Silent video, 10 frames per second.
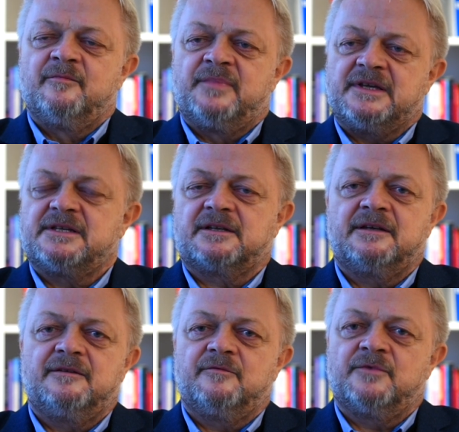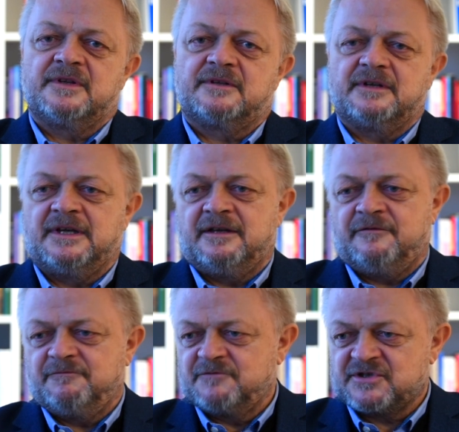basically with a
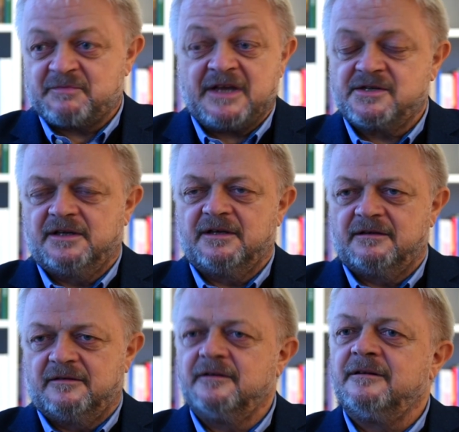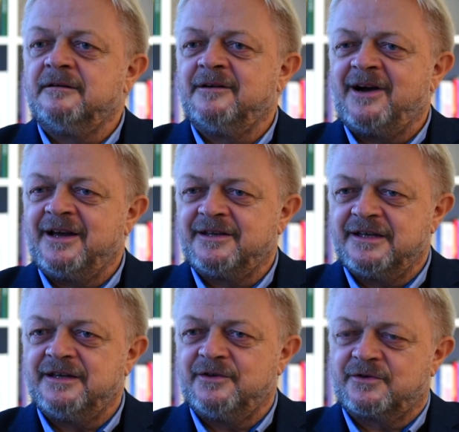smashing
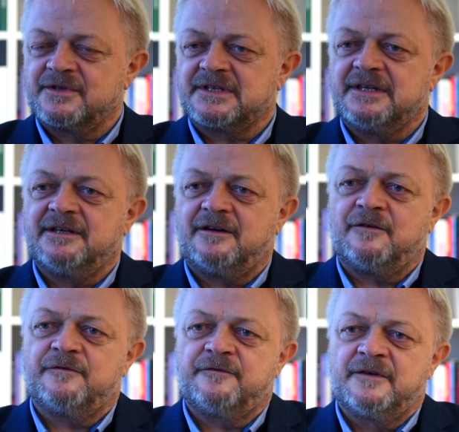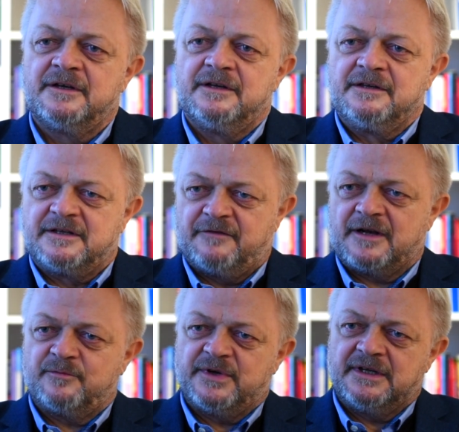idea, you could say, of
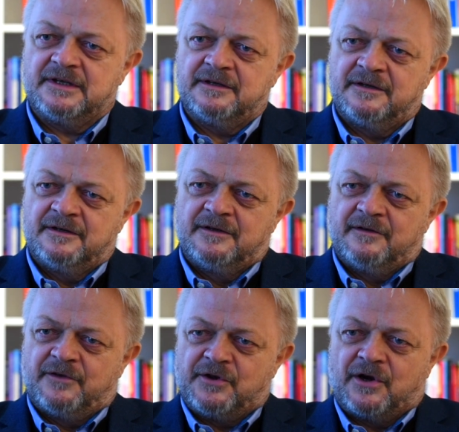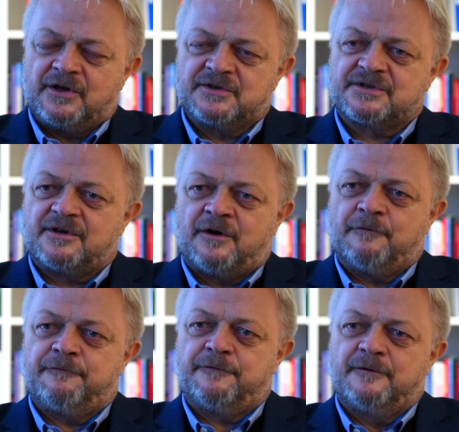developing the knowledge
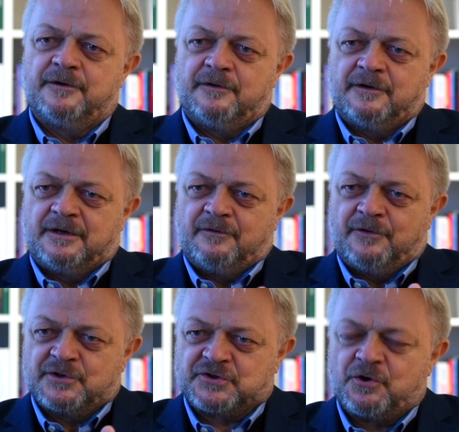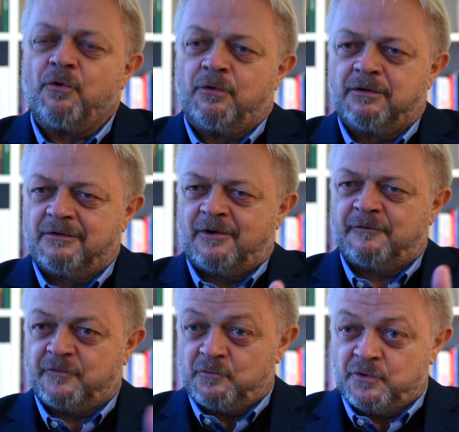of the soul
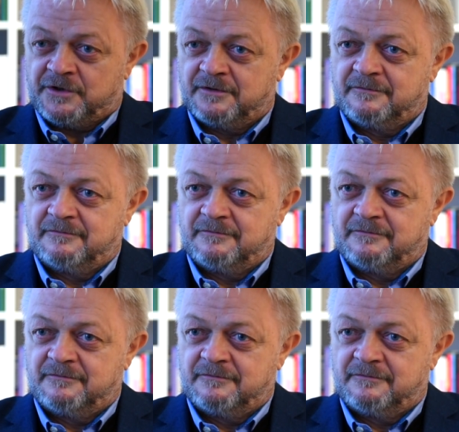of the wood.